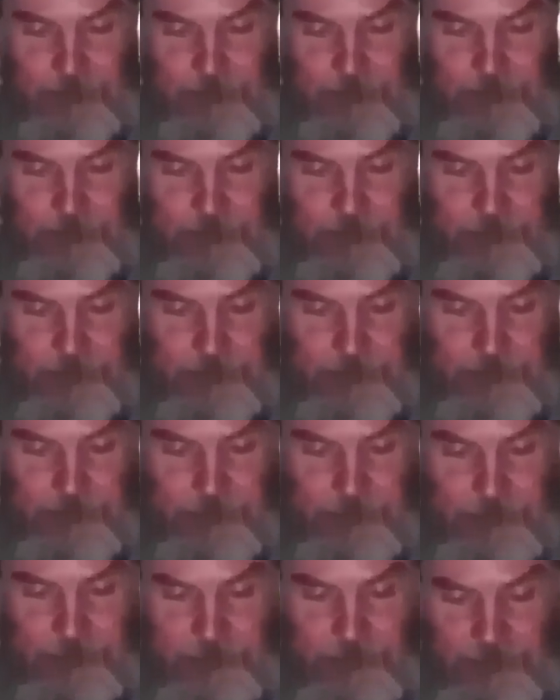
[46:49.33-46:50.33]

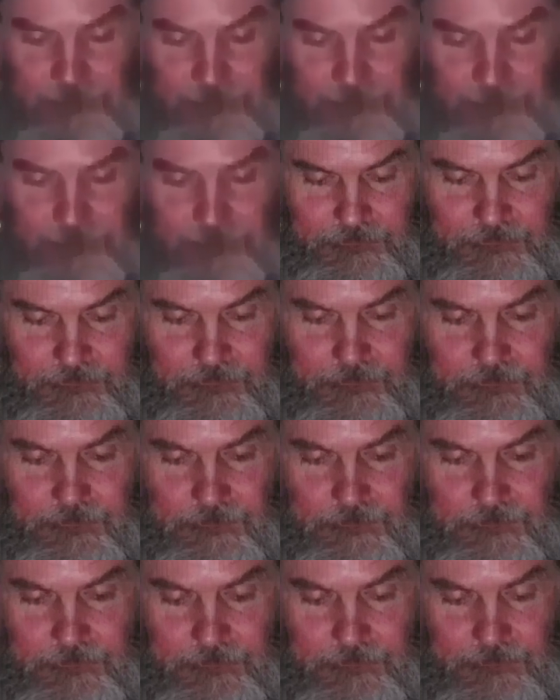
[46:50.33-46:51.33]

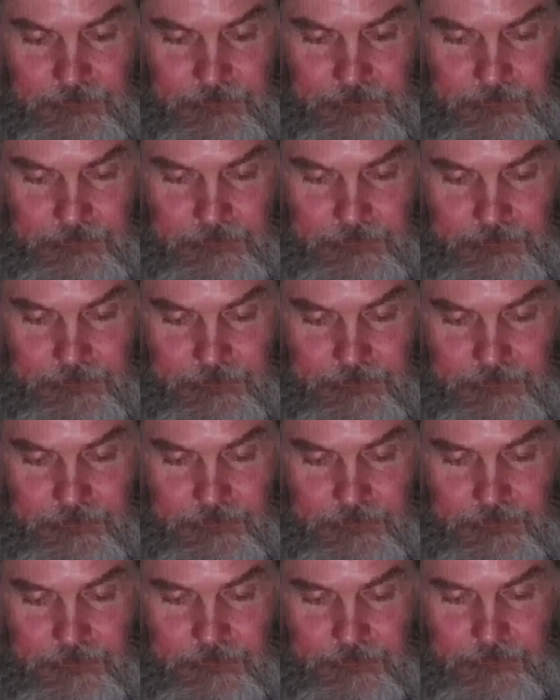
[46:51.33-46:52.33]

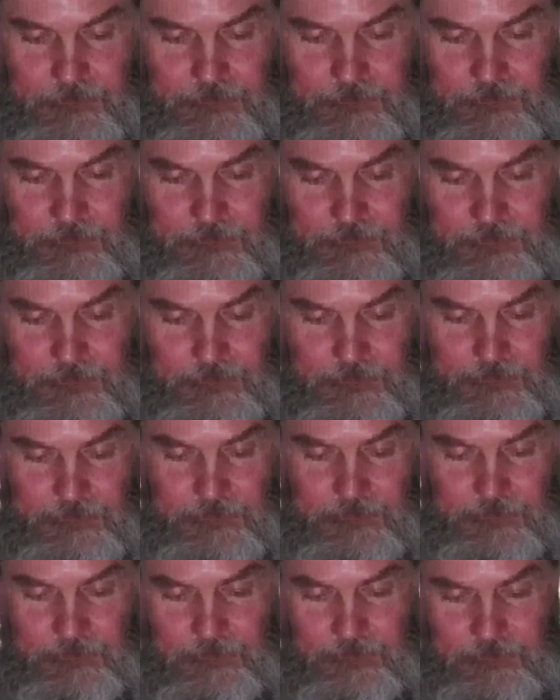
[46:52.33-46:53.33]

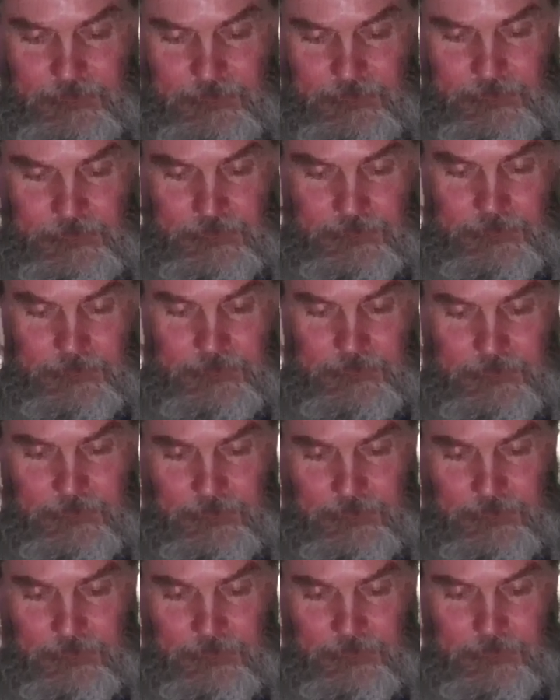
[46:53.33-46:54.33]

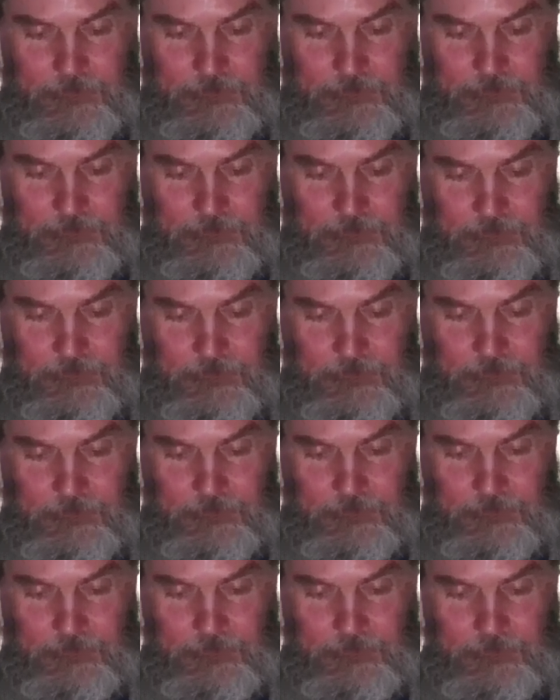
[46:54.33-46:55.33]

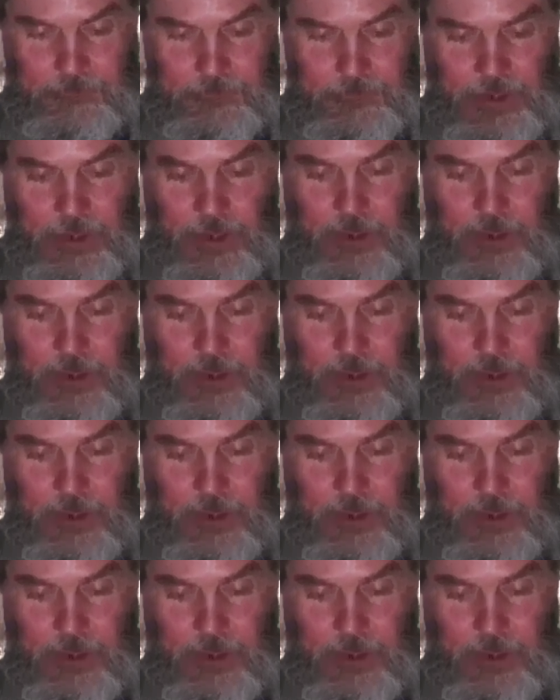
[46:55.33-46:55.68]
(silence)